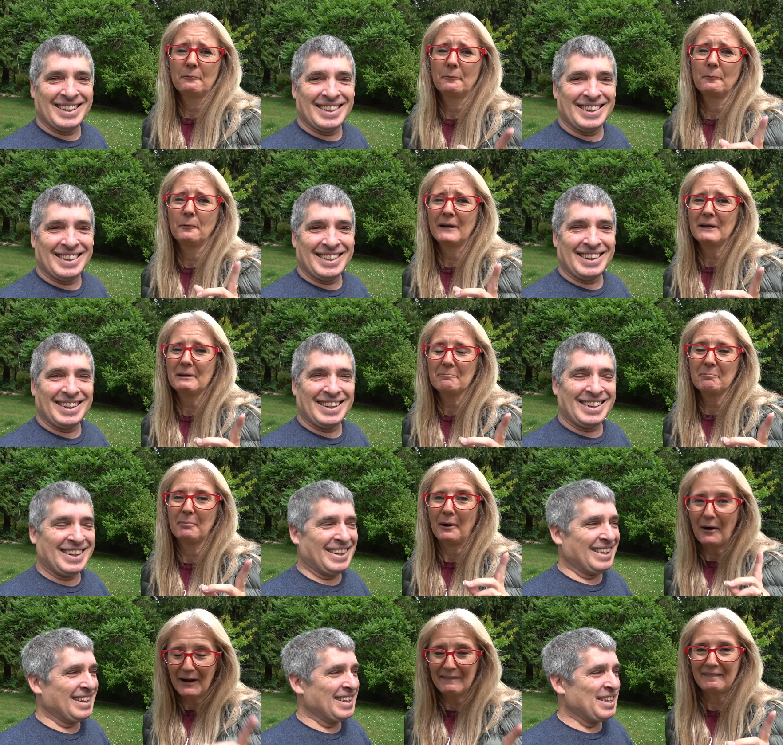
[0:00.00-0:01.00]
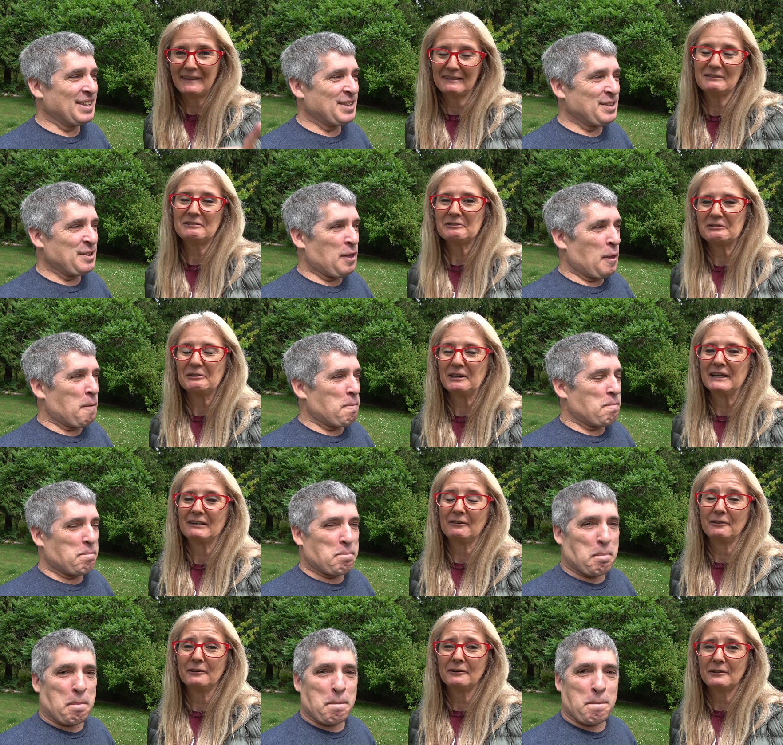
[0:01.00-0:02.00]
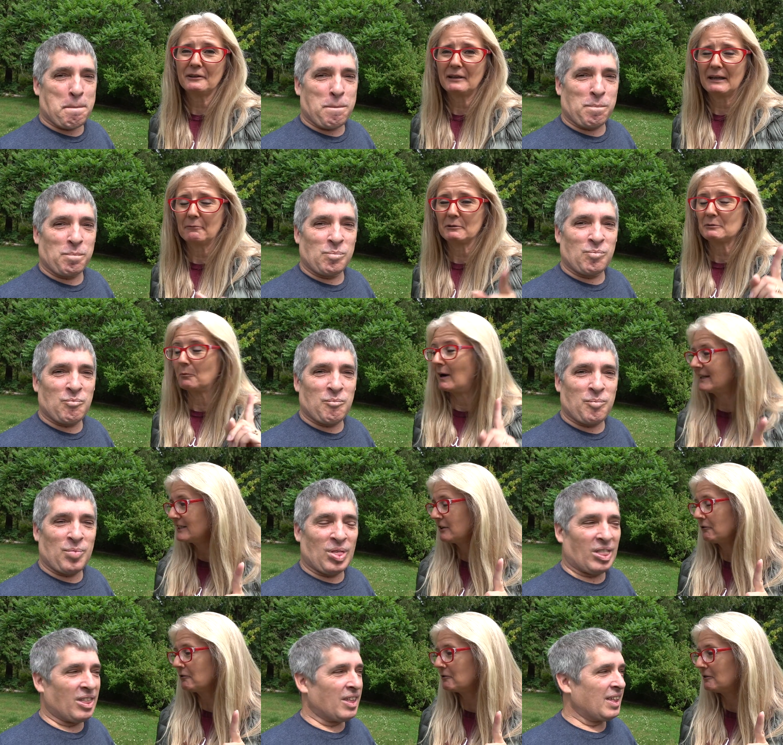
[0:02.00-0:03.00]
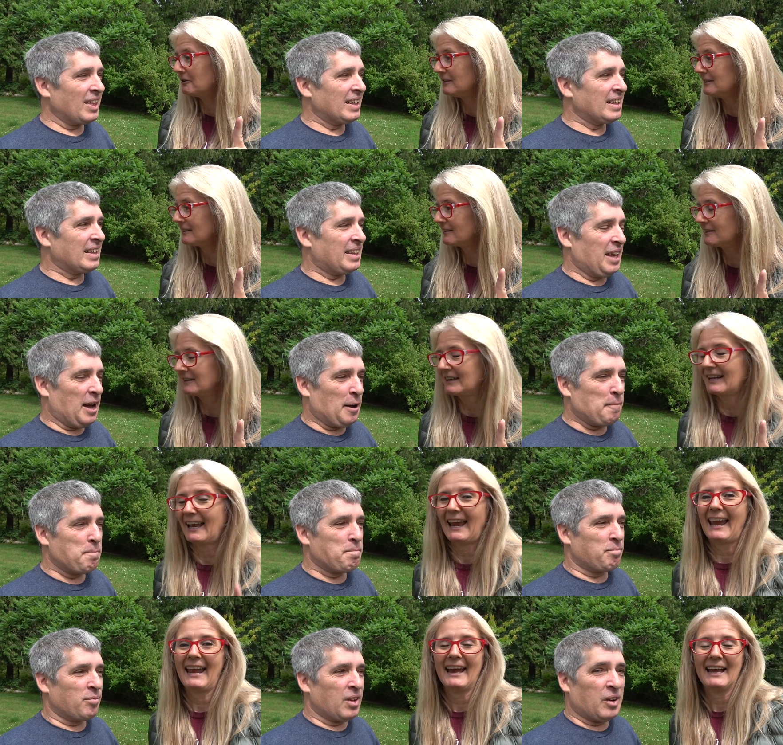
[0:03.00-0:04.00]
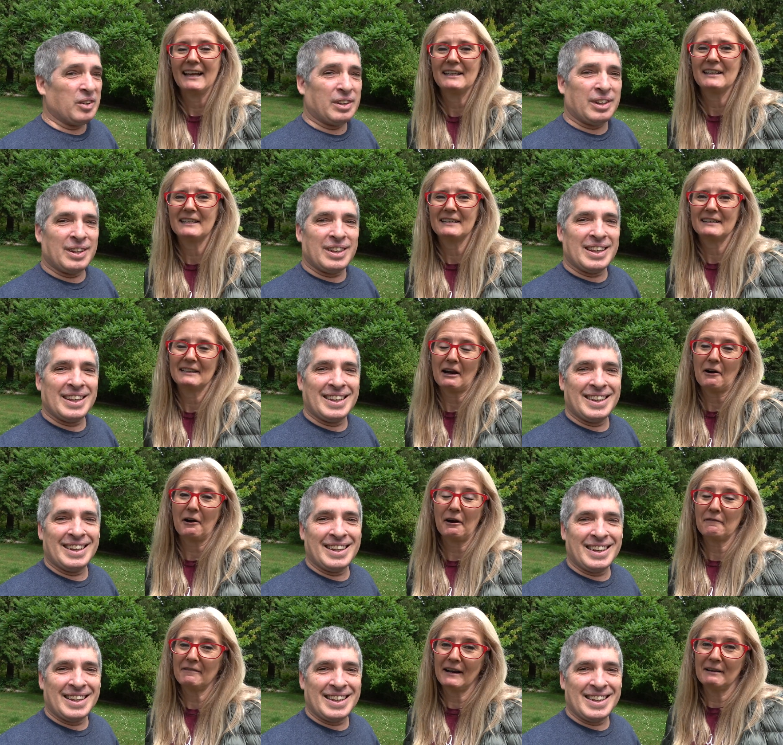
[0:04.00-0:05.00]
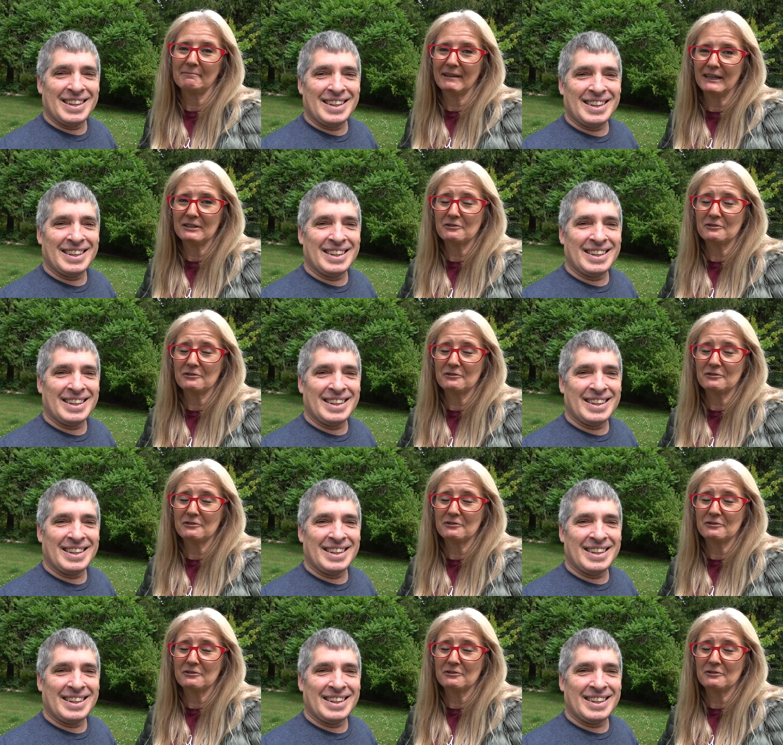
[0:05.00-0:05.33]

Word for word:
Speaker 1: we bought this trailer. It was one year old.
Speaker 2: Yeah. And it,
Speaker 1: our family